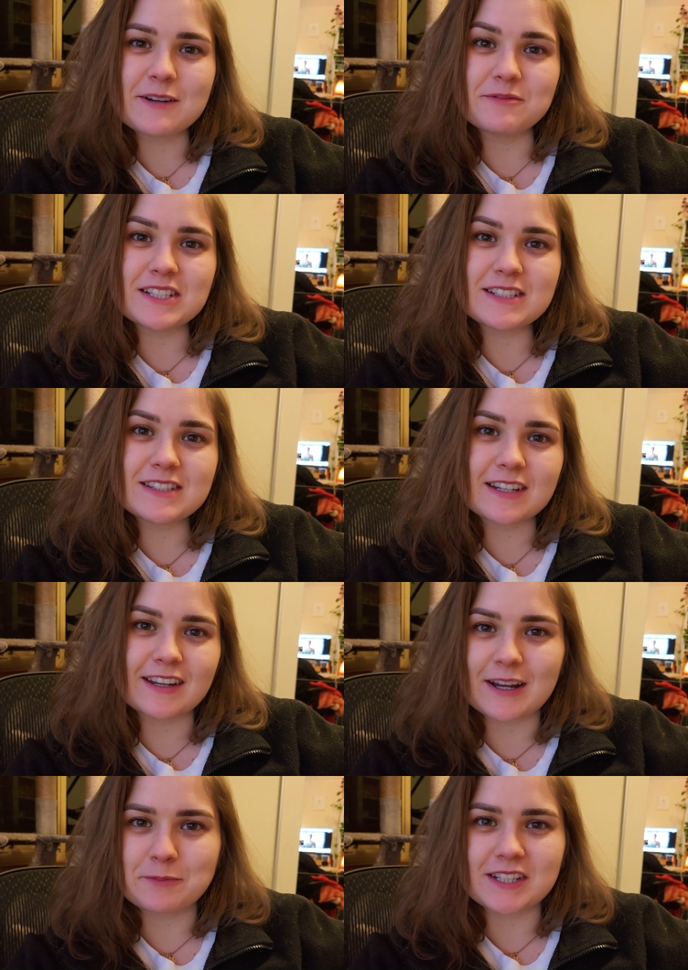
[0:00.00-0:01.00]
I'm just
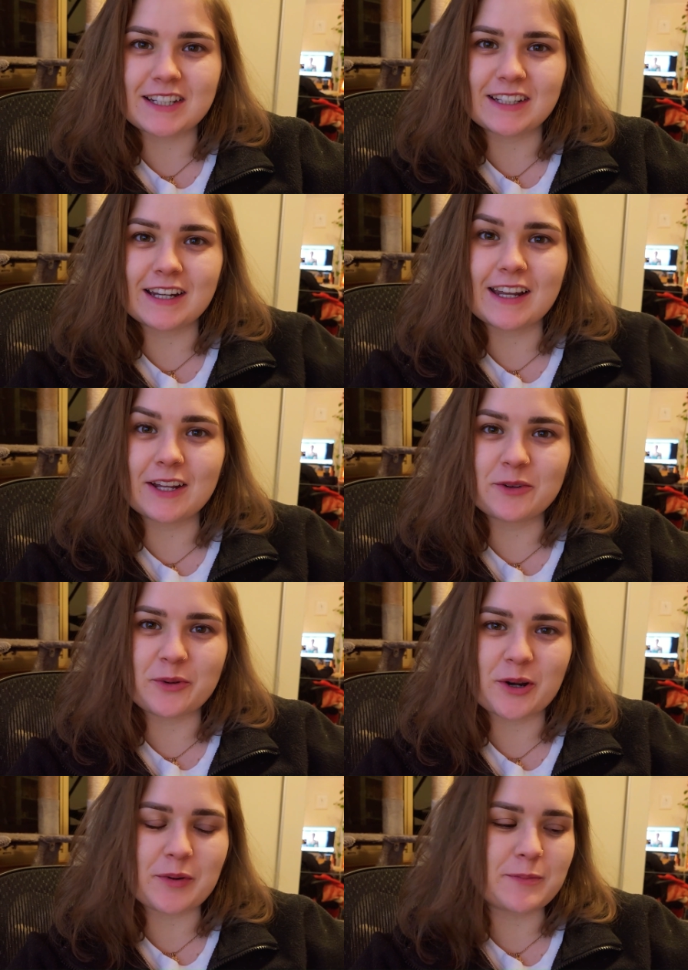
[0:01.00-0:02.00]
here updating again
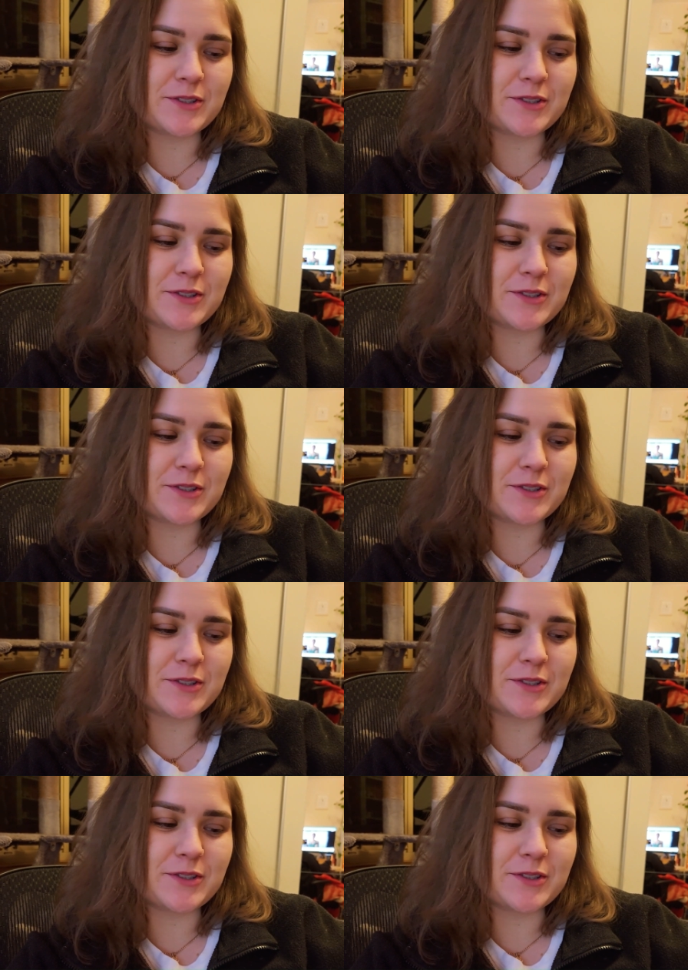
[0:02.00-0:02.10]
where I'm up